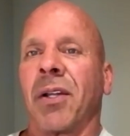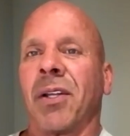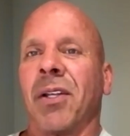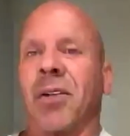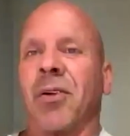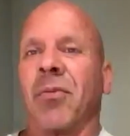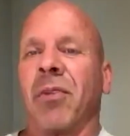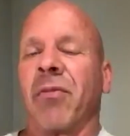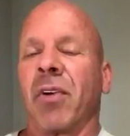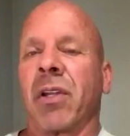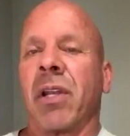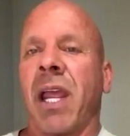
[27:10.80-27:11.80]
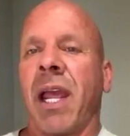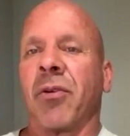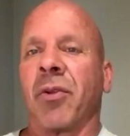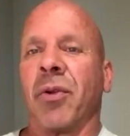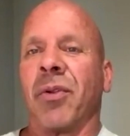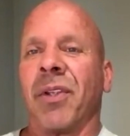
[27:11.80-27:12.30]
your liver can
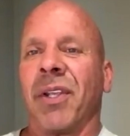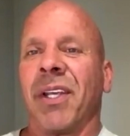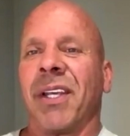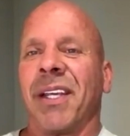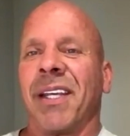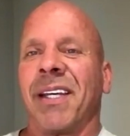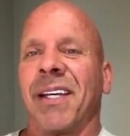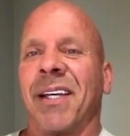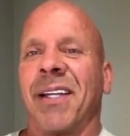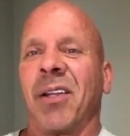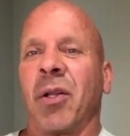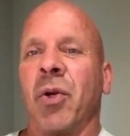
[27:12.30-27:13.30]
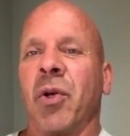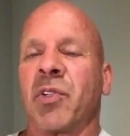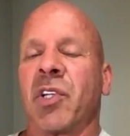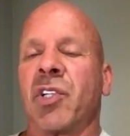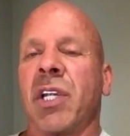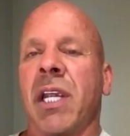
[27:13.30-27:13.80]
handle the glucose
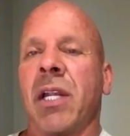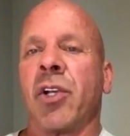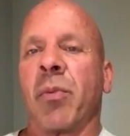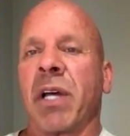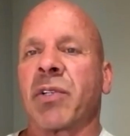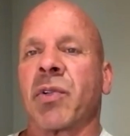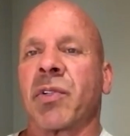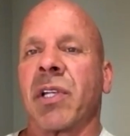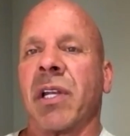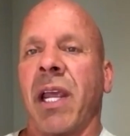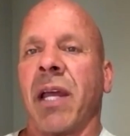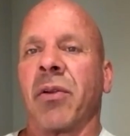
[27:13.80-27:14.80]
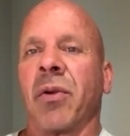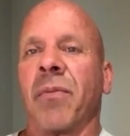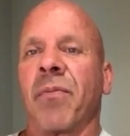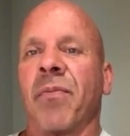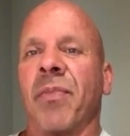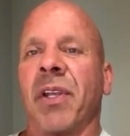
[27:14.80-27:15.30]
that you eat, and your muscles can
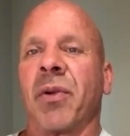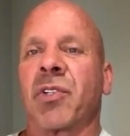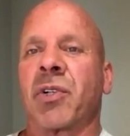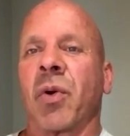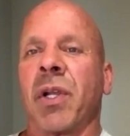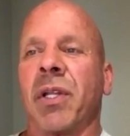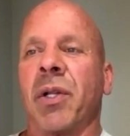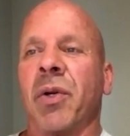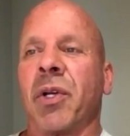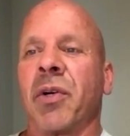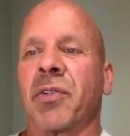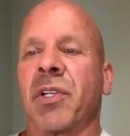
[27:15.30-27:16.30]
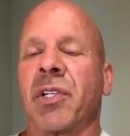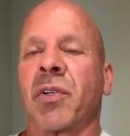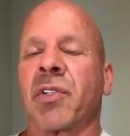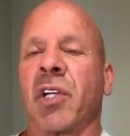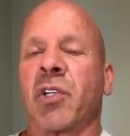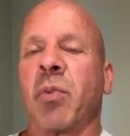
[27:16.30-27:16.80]
handle, storing the glucose until
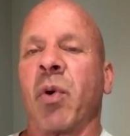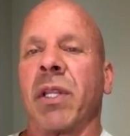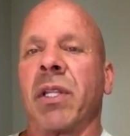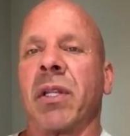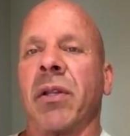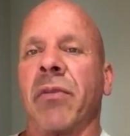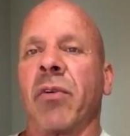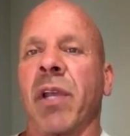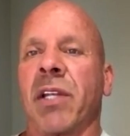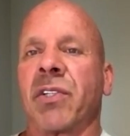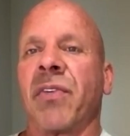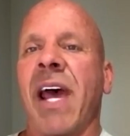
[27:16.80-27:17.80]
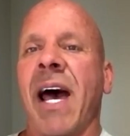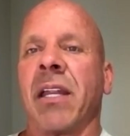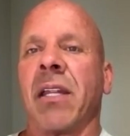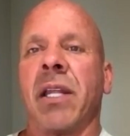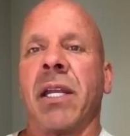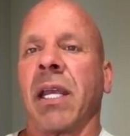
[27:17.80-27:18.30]
such point that the liver gets fat,
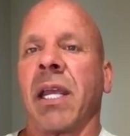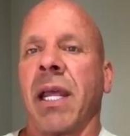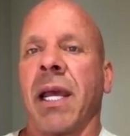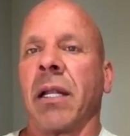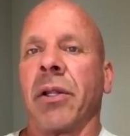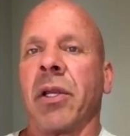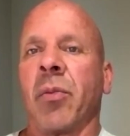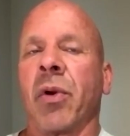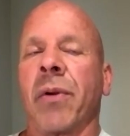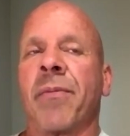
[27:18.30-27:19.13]
and then it can't handle it anymore.